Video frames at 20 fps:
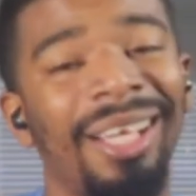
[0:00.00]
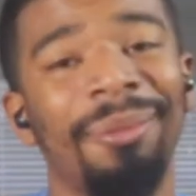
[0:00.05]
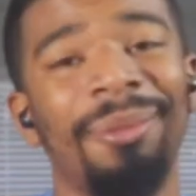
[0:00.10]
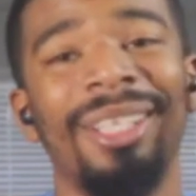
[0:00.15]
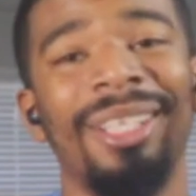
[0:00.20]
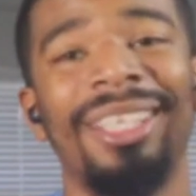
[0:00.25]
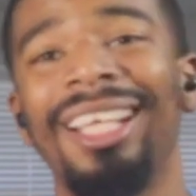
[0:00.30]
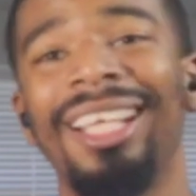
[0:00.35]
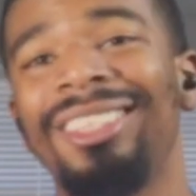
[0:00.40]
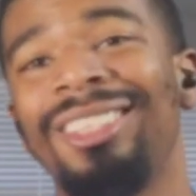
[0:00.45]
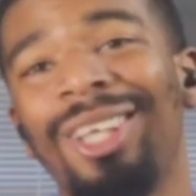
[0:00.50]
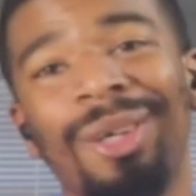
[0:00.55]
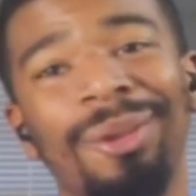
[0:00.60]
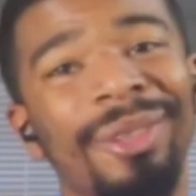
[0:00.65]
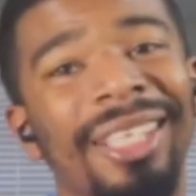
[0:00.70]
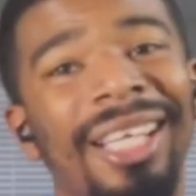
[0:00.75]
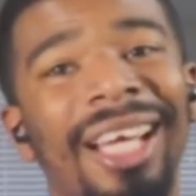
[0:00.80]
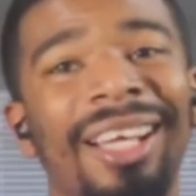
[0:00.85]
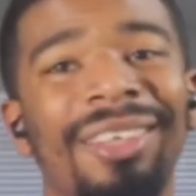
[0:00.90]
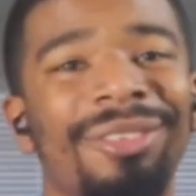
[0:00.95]
But that's all
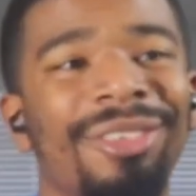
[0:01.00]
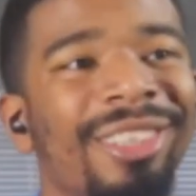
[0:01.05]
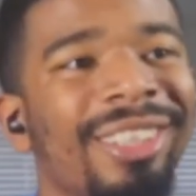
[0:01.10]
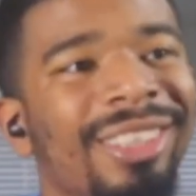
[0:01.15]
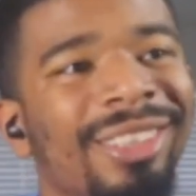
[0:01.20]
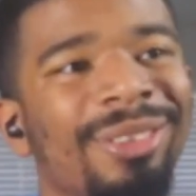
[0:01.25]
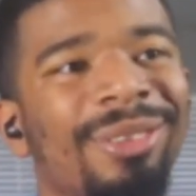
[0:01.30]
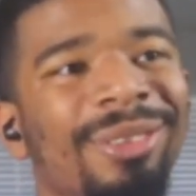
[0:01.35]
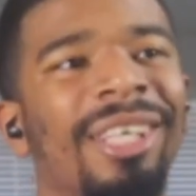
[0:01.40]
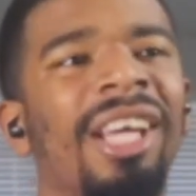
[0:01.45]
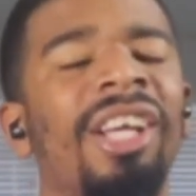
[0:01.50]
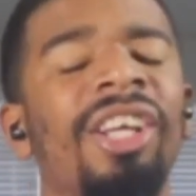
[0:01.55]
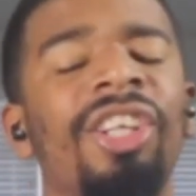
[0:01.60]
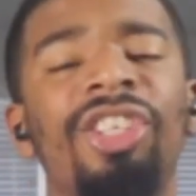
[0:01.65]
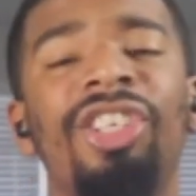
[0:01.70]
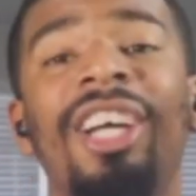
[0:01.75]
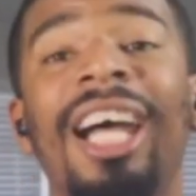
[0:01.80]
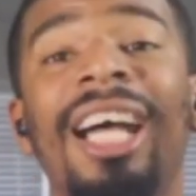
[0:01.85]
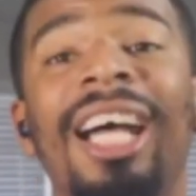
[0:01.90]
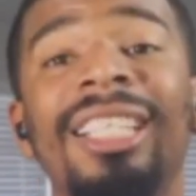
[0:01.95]
we got for this one.
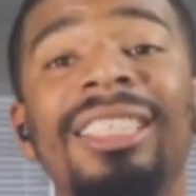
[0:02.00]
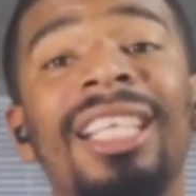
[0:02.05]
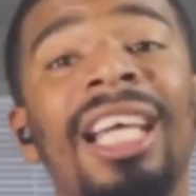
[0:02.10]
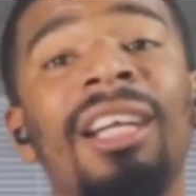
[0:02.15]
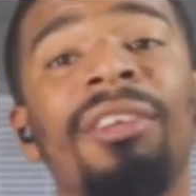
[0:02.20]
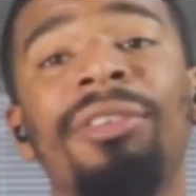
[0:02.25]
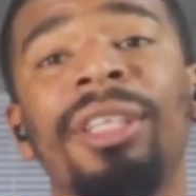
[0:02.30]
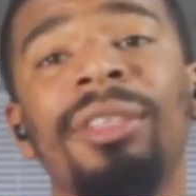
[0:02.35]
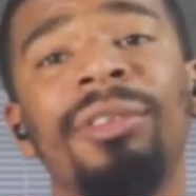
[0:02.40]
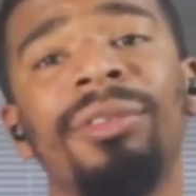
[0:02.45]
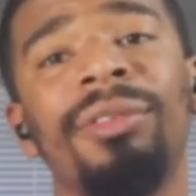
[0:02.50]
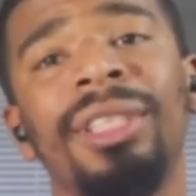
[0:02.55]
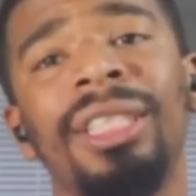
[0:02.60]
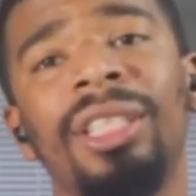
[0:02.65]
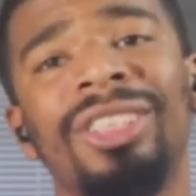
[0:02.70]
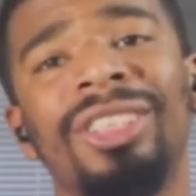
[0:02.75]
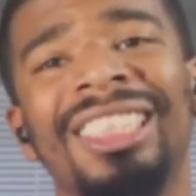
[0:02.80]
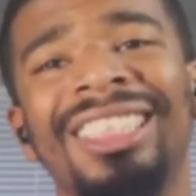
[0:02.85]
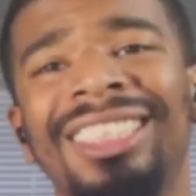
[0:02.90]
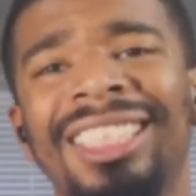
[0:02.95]
You guys got a favorite
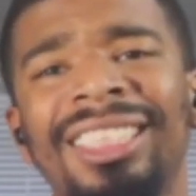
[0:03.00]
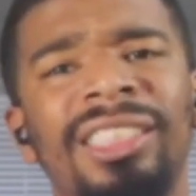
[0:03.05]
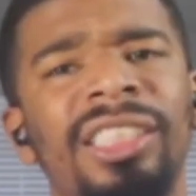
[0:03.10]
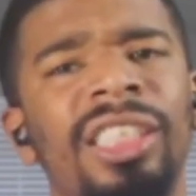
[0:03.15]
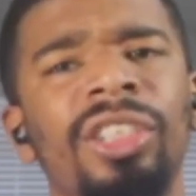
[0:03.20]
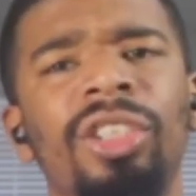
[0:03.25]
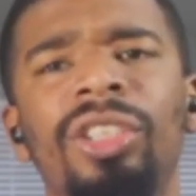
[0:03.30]
video suggestion?